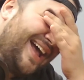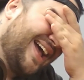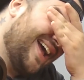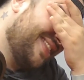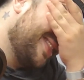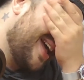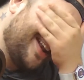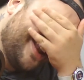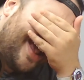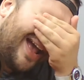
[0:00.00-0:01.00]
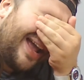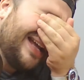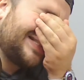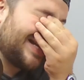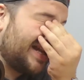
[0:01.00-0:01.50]
And then he
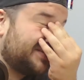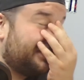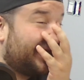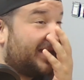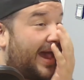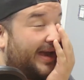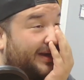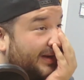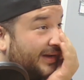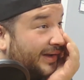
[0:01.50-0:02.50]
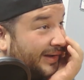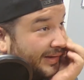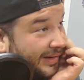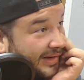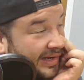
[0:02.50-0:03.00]
sends me
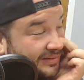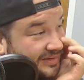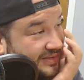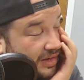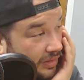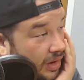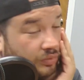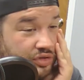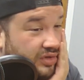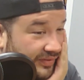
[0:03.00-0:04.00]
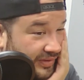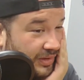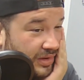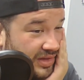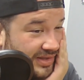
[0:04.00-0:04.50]
he was just like, oh, dude, have you
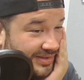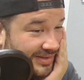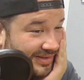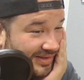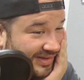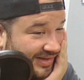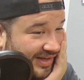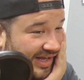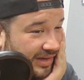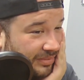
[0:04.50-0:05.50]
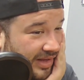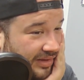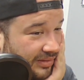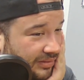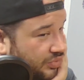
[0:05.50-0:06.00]
heard of this? And I'm like,
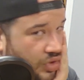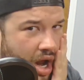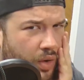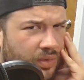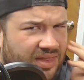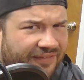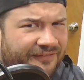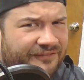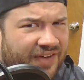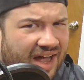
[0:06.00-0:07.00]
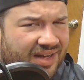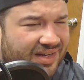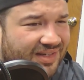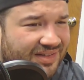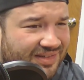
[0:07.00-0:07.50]
no, what the
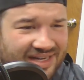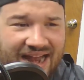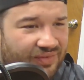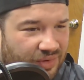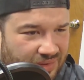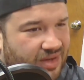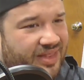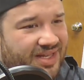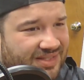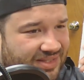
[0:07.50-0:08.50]
fuck? Never heard of this.